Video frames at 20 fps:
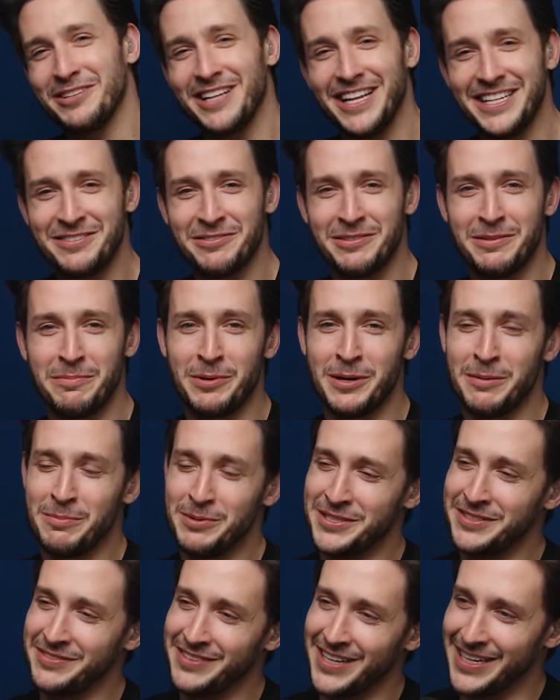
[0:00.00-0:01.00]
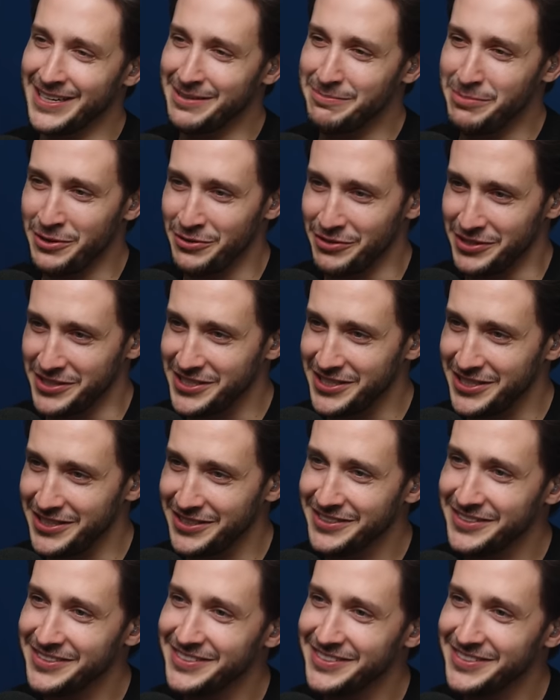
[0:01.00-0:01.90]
Well, that's the purpose of getting a bonus. And I was no?